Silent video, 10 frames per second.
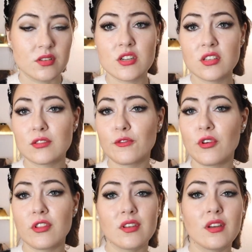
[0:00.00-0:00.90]
just
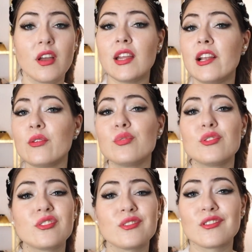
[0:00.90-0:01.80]
for the
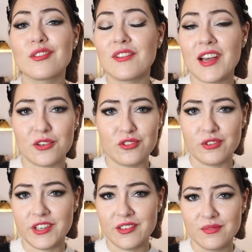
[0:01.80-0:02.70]
illusion of
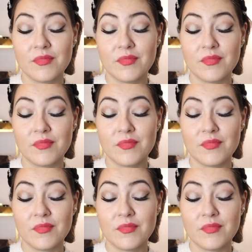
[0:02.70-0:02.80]
luxury.